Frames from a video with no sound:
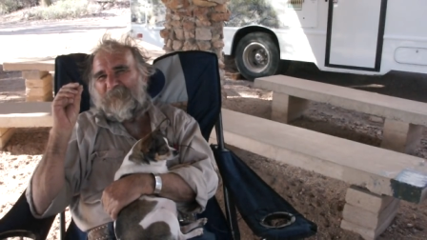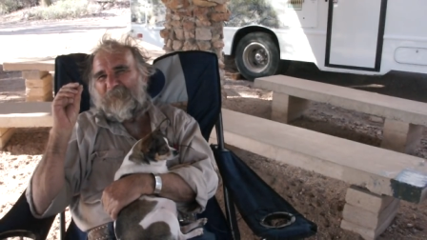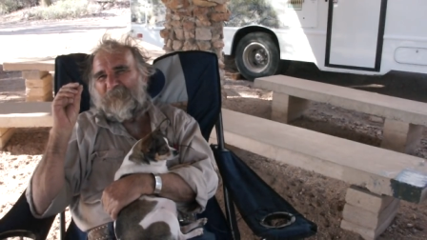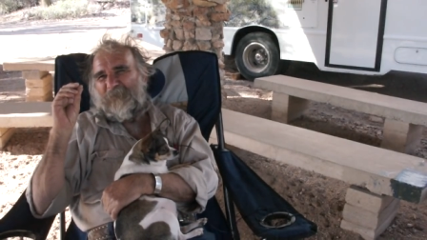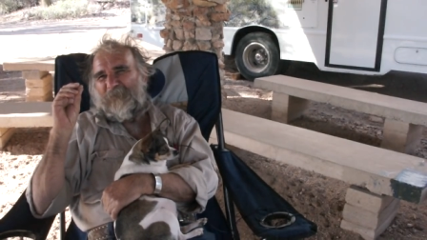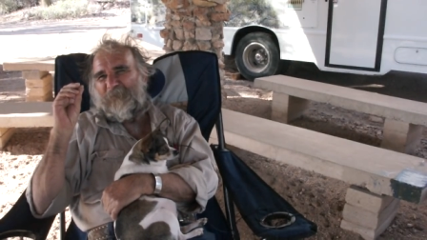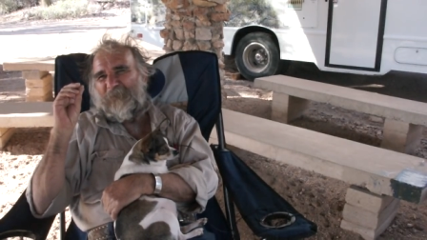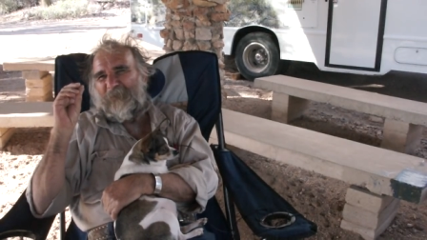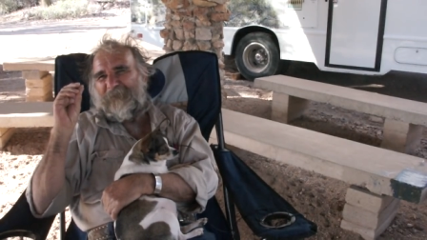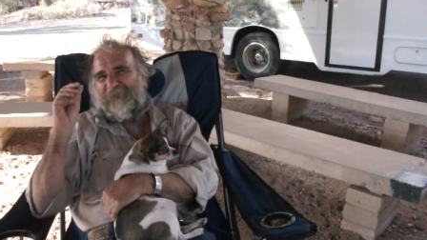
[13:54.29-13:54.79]

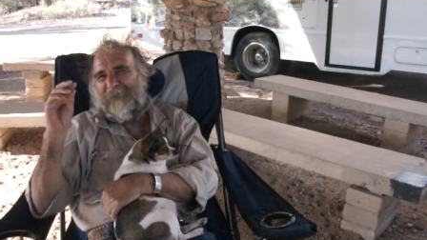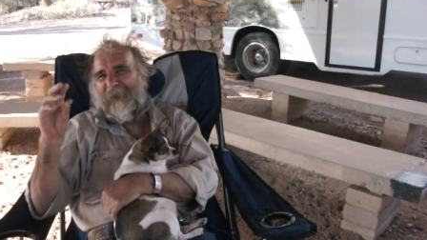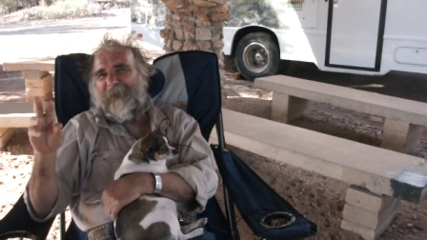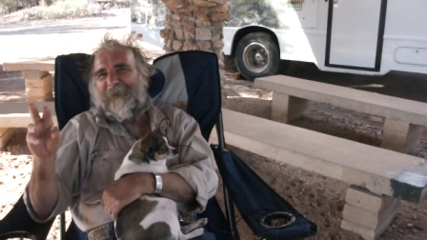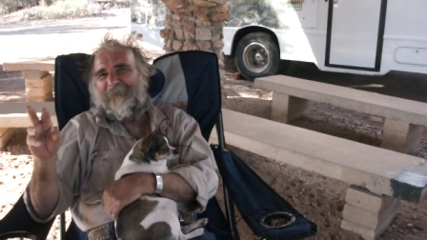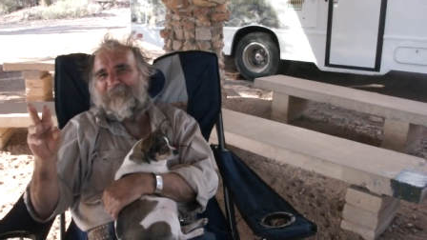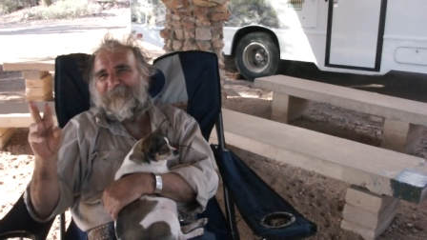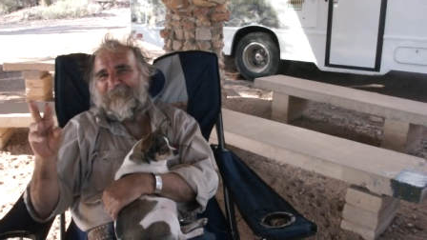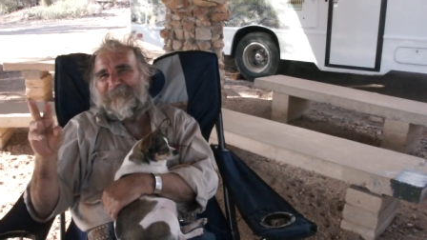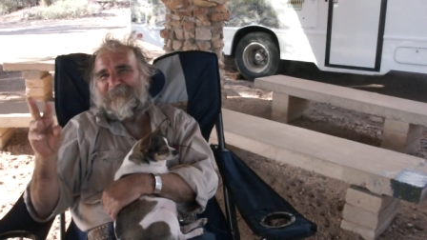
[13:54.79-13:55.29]
with
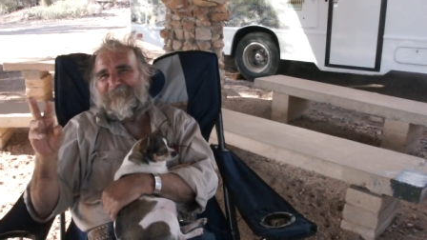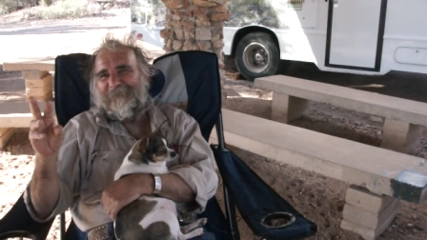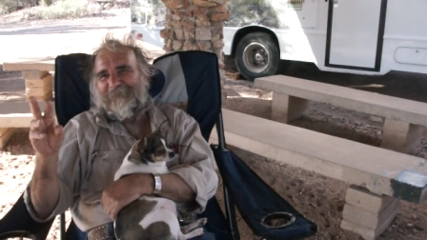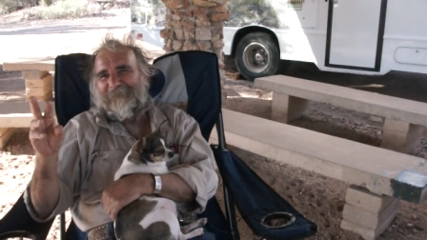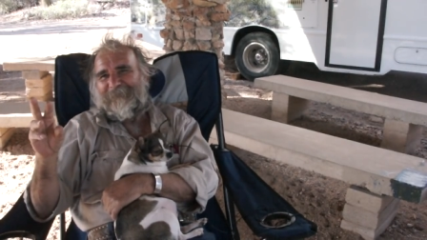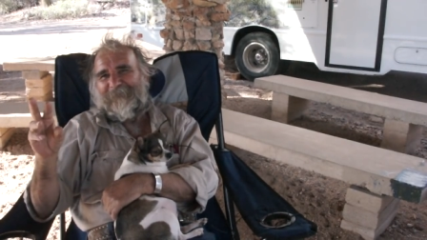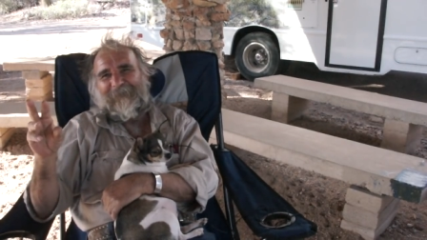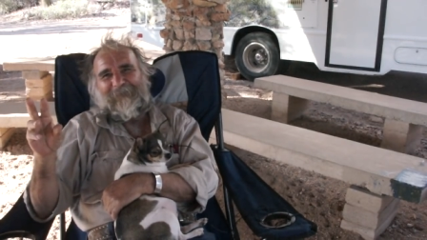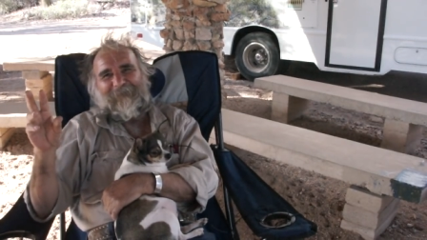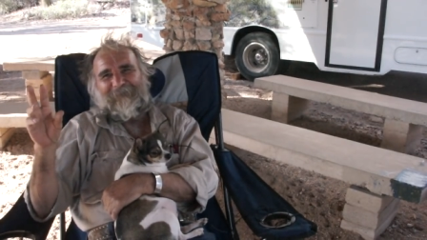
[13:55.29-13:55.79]
diamonds,
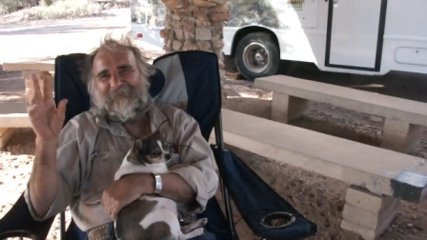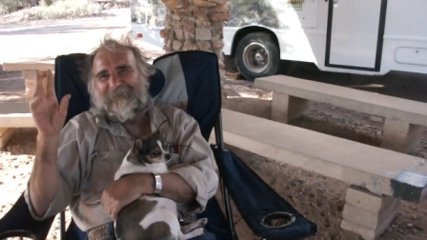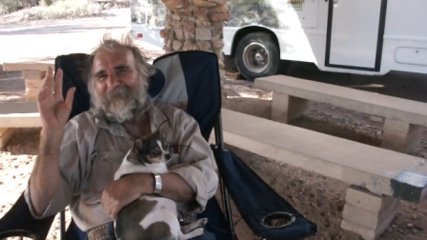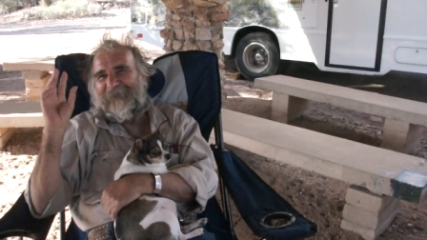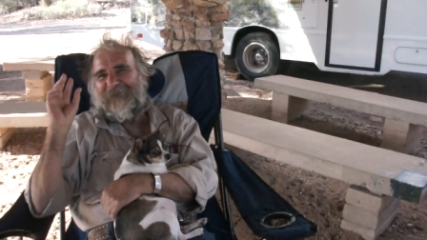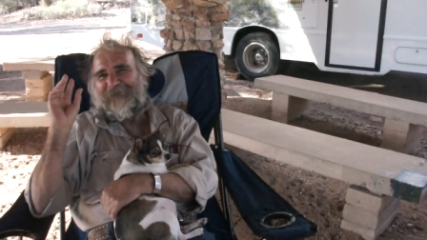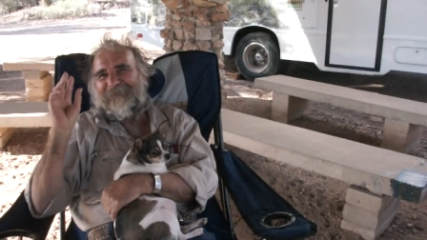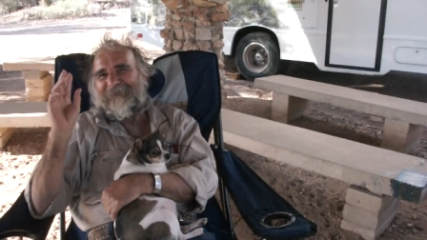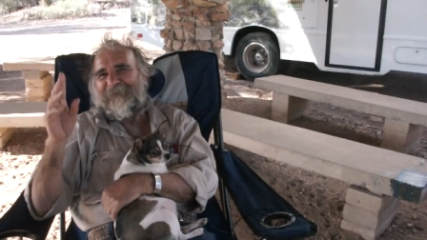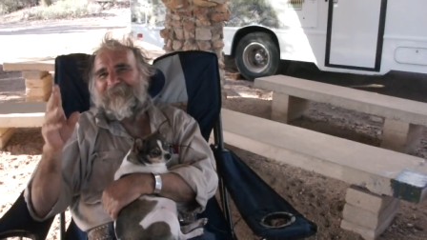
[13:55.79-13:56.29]
they they
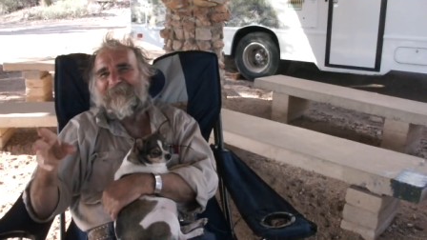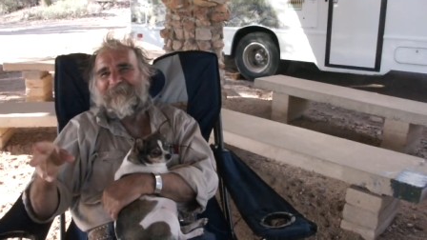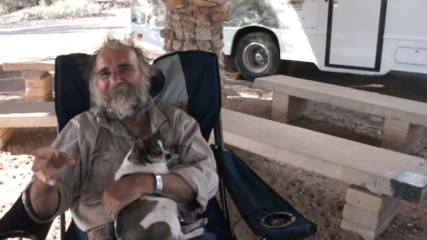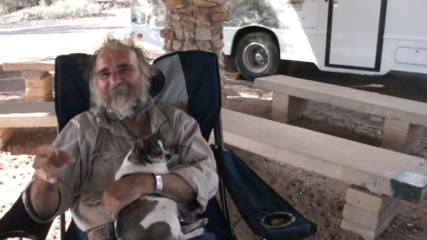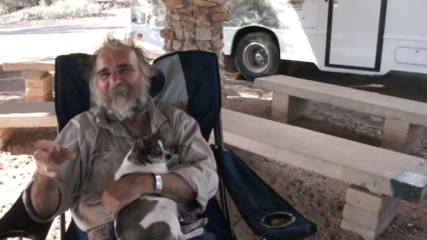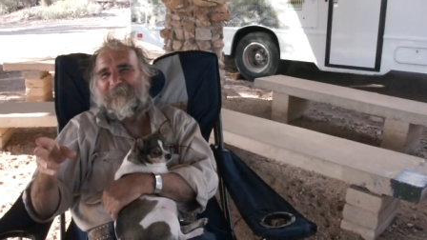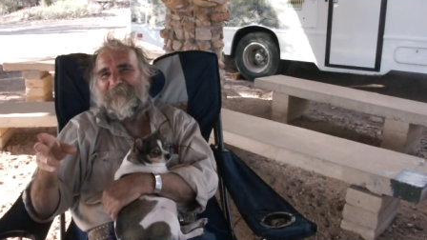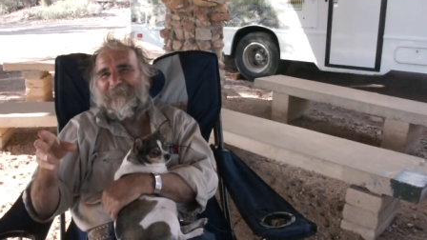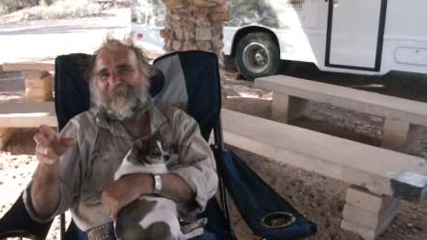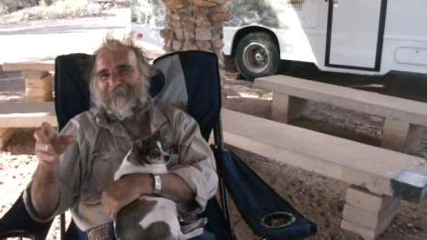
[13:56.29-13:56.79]
got their
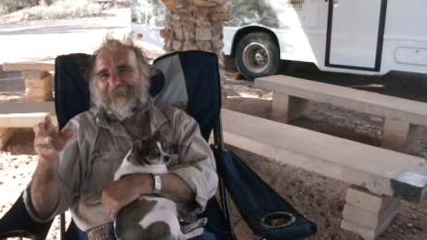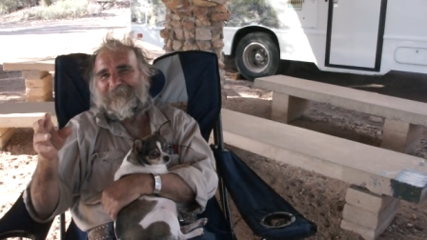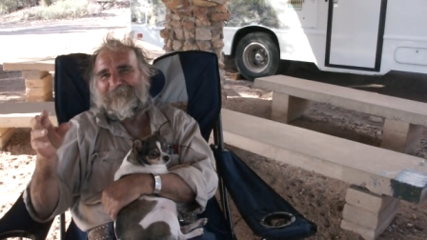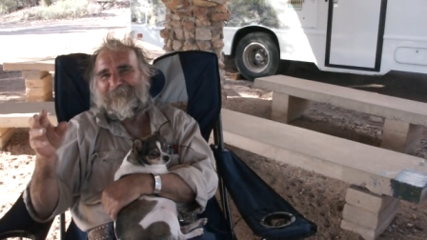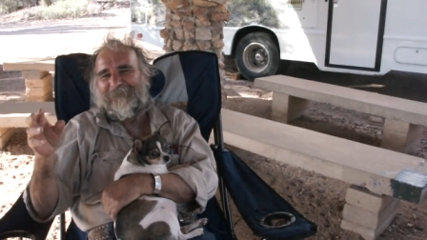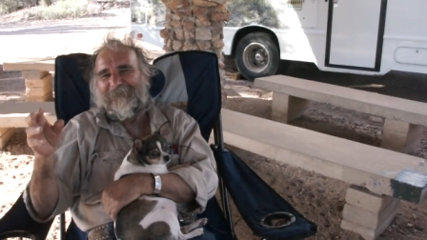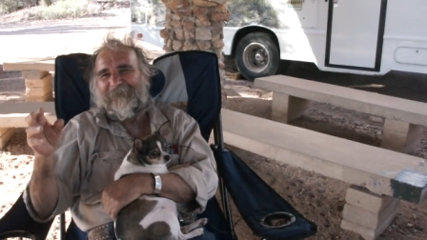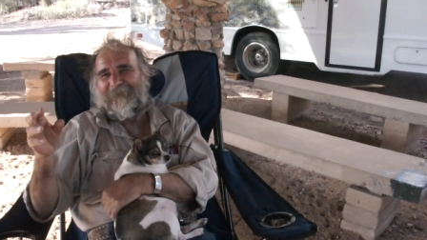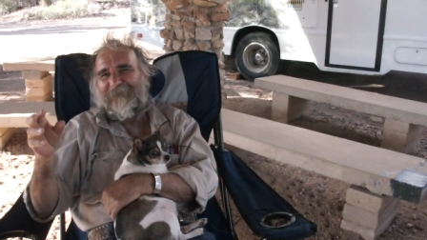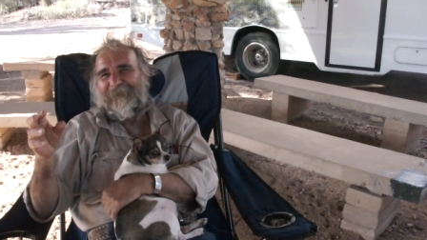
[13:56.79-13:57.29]
hands on it,
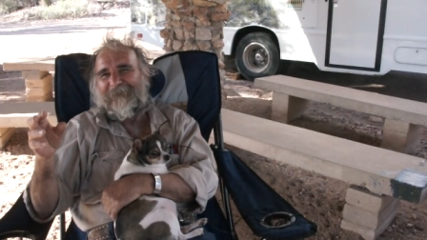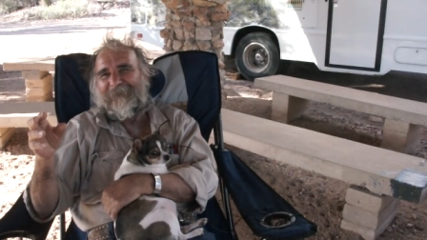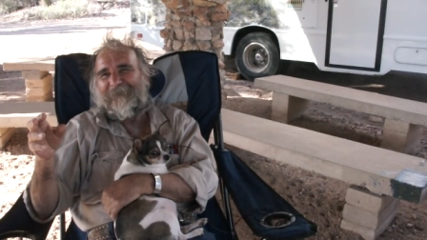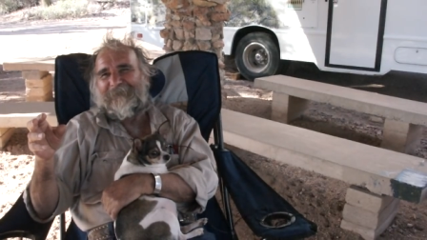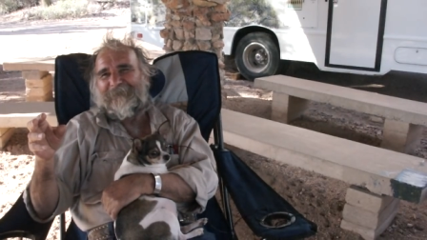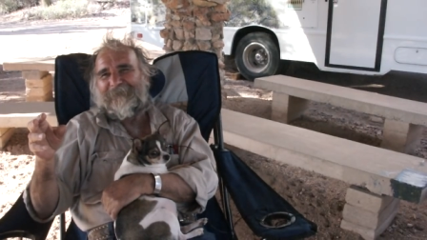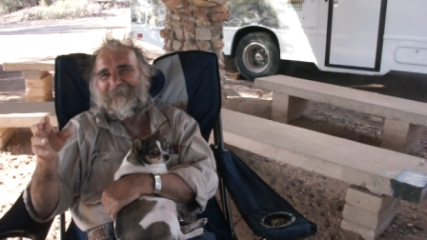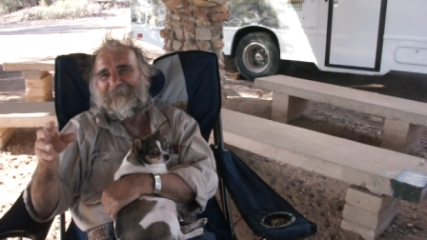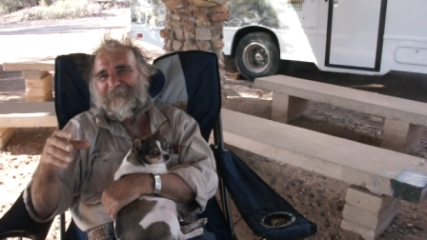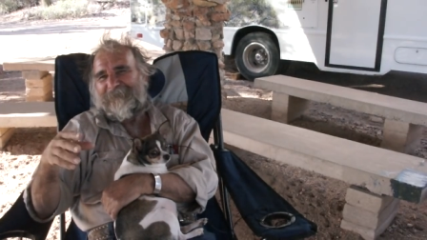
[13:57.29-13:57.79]

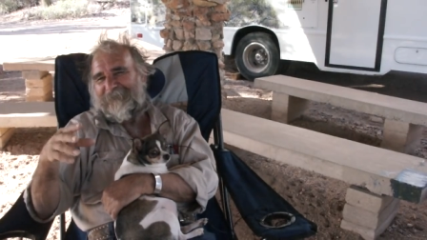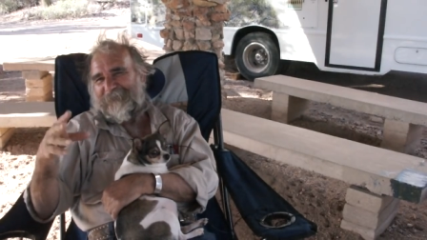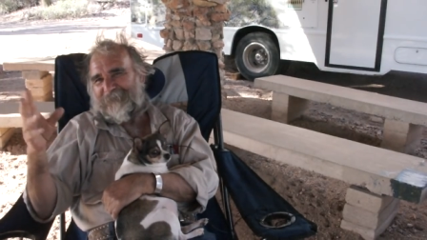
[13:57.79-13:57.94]
and.